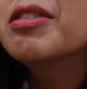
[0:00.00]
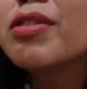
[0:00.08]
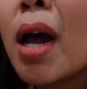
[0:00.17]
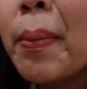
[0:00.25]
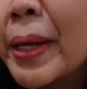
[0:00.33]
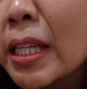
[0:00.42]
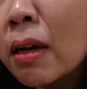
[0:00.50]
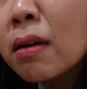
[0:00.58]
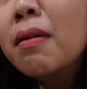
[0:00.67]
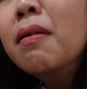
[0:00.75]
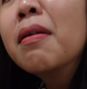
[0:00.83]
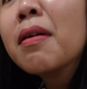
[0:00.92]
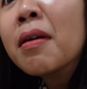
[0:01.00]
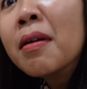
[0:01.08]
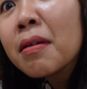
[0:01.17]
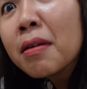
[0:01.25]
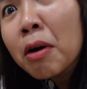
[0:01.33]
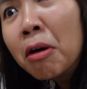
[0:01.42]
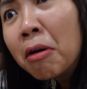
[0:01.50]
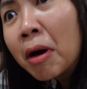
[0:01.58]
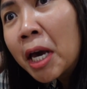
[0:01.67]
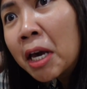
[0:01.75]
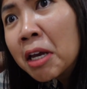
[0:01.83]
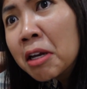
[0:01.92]
Stop it! Go
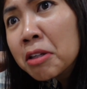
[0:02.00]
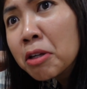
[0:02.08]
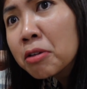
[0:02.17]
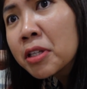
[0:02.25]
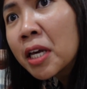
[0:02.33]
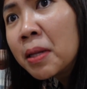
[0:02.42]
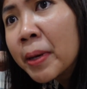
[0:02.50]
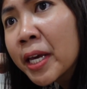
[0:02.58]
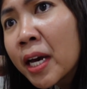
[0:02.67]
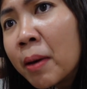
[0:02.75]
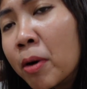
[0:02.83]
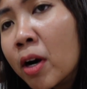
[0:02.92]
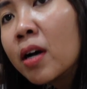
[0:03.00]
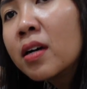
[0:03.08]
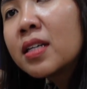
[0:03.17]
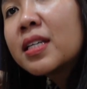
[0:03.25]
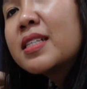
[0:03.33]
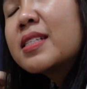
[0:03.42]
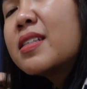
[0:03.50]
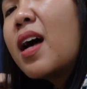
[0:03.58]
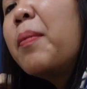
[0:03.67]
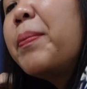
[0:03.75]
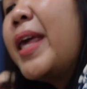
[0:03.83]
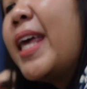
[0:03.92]
away! Don't kill my camera!
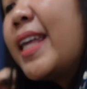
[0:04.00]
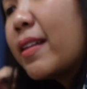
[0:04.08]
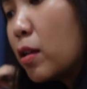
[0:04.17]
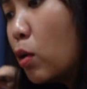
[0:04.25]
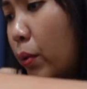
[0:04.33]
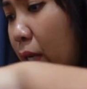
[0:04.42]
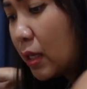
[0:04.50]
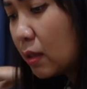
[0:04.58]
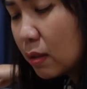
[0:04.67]
Stop it! Go away!